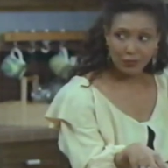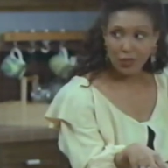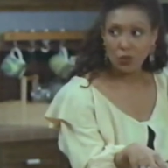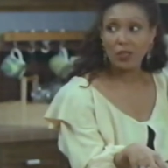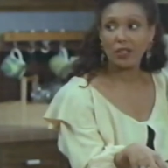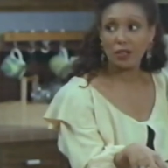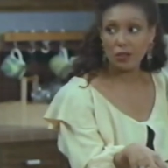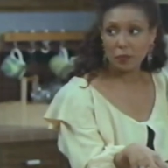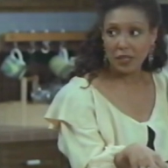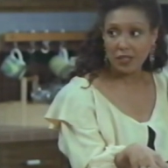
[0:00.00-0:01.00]
20
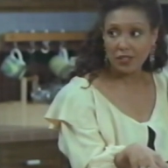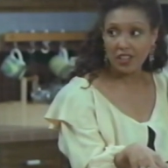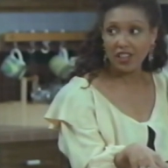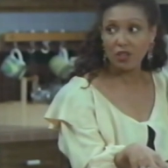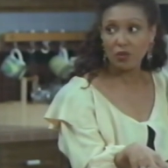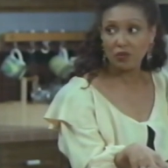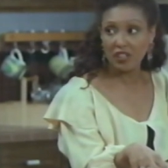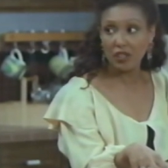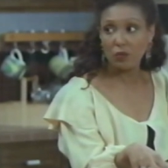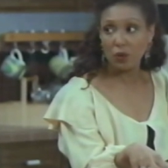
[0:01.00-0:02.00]
clothespins and 100
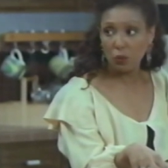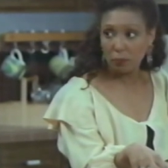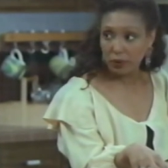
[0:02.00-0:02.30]
feet of rope.